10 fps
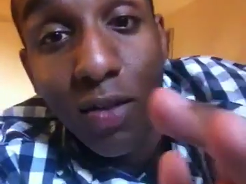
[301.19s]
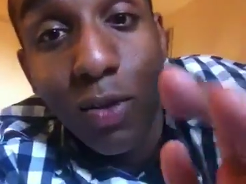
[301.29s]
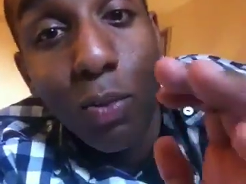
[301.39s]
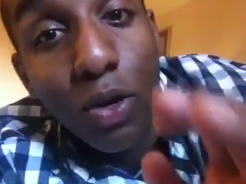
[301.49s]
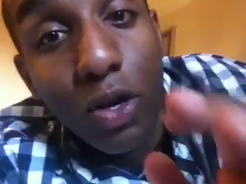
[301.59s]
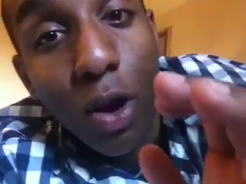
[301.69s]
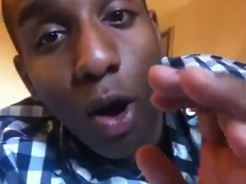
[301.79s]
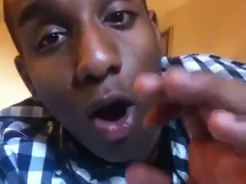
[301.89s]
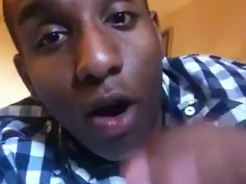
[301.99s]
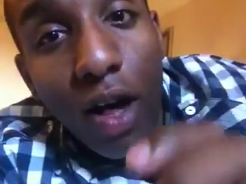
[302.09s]
If you put your
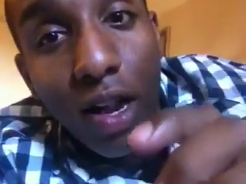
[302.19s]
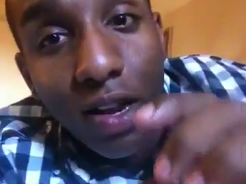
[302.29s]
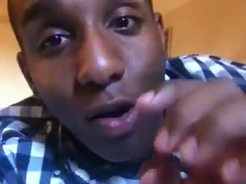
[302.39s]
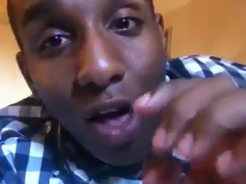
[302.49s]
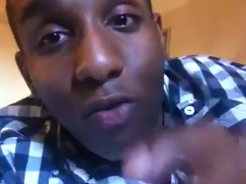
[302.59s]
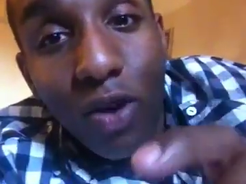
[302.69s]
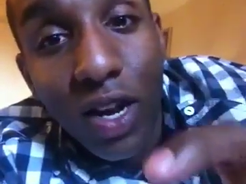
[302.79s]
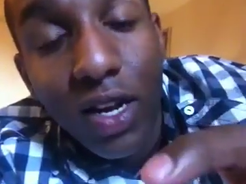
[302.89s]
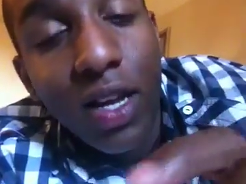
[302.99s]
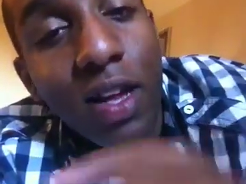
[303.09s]
heart and your effort
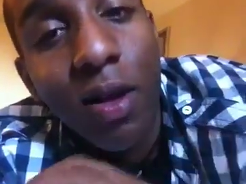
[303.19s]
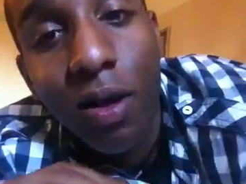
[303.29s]
in it,